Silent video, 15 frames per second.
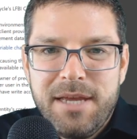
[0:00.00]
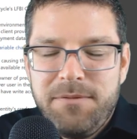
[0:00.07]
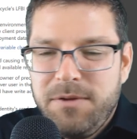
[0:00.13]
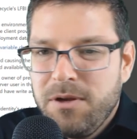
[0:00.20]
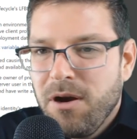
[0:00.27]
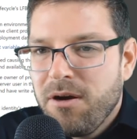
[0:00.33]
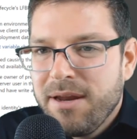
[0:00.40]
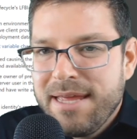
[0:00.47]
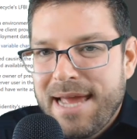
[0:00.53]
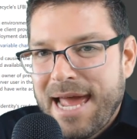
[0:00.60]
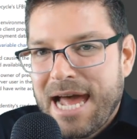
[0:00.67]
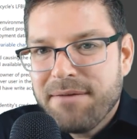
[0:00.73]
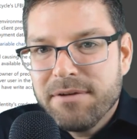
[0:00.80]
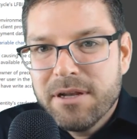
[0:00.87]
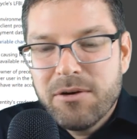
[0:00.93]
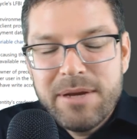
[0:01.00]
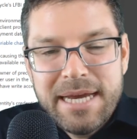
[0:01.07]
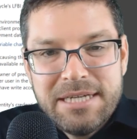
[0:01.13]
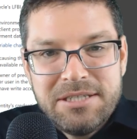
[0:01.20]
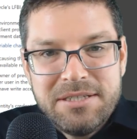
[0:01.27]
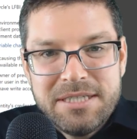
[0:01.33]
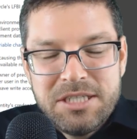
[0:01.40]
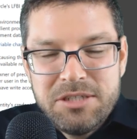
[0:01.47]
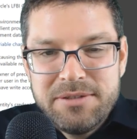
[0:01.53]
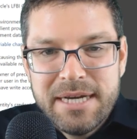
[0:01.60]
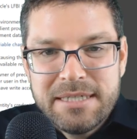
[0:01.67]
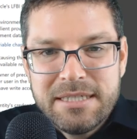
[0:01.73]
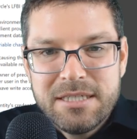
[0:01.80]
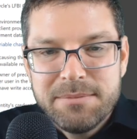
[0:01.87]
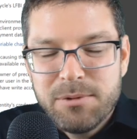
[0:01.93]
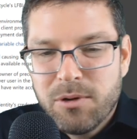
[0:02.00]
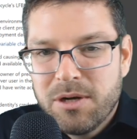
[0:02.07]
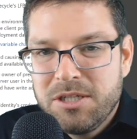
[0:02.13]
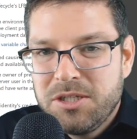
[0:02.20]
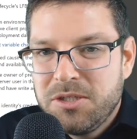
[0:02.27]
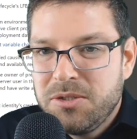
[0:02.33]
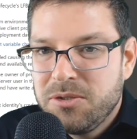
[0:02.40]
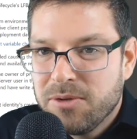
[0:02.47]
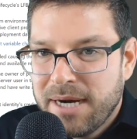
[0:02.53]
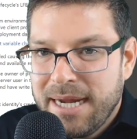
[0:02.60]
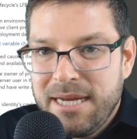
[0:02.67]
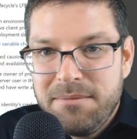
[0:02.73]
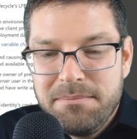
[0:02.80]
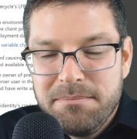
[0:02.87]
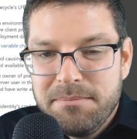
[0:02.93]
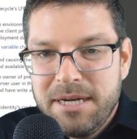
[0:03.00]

If you already have a location that you'd like to deploy to, great.